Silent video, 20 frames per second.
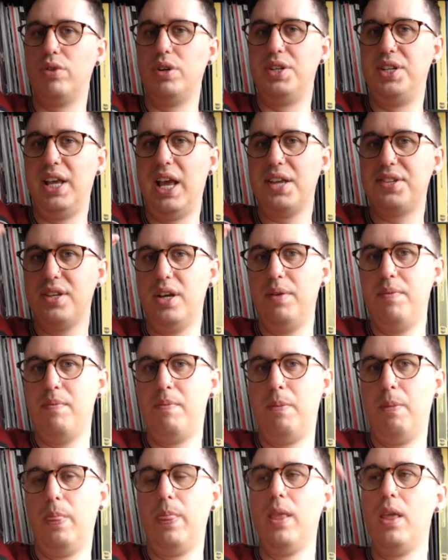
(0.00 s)
de-esser,
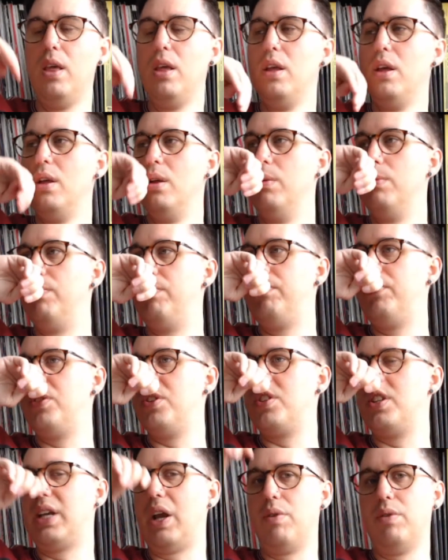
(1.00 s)

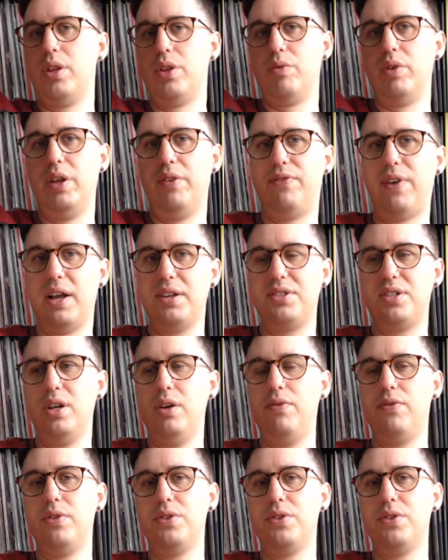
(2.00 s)
just to get rid of the really fast stuff.